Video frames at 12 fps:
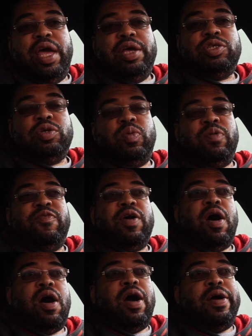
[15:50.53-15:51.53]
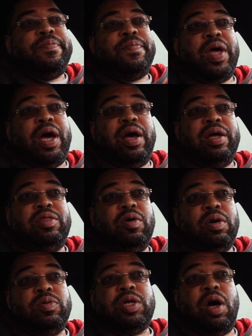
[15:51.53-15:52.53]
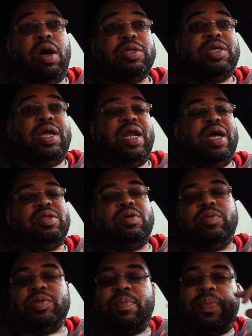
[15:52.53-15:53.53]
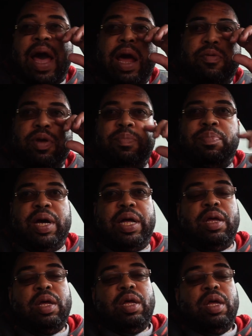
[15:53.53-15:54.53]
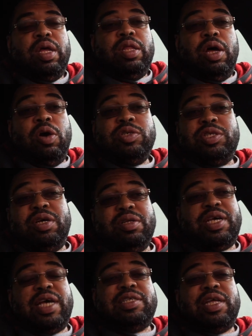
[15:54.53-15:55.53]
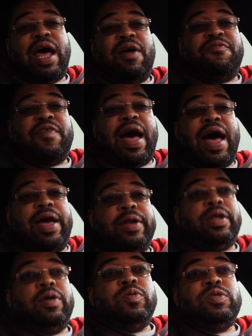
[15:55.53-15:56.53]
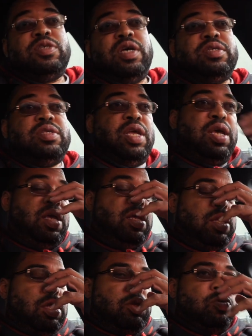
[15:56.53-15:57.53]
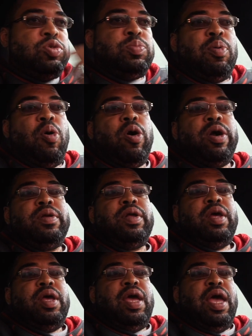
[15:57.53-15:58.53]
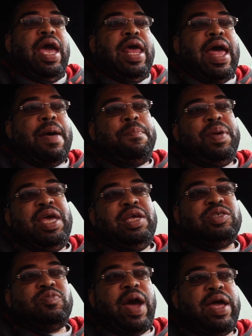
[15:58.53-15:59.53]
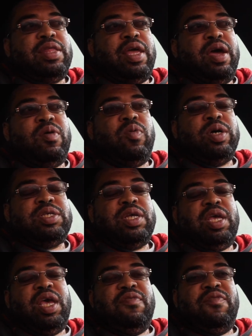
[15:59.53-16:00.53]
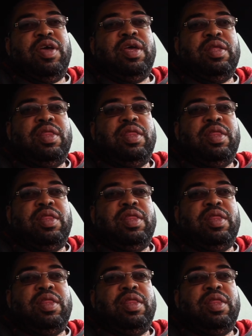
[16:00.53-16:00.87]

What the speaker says: issue with the car. Thought it was an alternator, I thought it was a battery, but those still tested out fine. It was just the loose port, and that piece right there wasn't giving